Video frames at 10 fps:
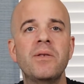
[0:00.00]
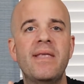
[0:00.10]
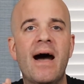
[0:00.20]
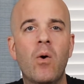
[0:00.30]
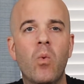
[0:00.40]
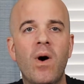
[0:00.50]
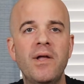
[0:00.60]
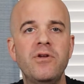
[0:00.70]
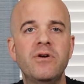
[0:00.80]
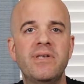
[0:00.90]
Now,
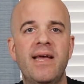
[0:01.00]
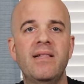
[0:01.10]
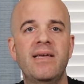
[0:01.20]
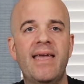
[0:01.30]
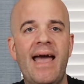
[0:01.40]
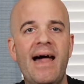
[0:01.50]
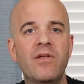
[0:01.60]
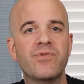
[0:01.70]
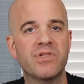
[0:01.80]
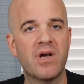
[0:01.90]
what your daily
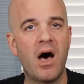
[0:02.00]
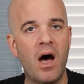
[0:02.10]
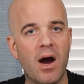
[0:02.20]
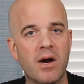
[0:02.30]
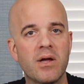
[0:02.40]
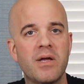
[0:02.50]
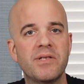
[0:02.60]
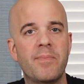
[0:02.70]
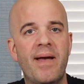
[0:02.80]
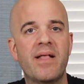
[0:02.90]
calories are
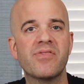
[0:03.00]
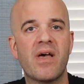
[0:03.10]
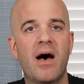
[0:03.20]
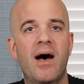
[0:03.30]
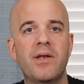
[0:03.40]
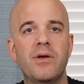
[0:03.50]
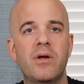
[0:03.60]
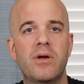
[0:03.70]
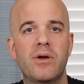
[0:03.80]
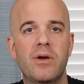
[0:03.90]
depends on
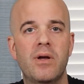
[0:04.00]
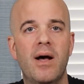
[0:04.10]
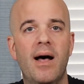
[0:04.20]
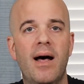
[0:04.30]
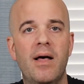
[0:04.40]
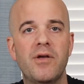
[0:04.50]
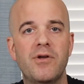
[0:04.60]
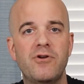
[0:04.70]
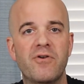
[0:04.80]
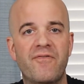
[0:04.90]

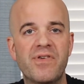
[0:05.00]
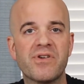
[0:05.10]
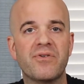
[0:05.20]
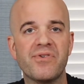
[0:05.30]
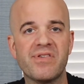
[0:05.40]
your physical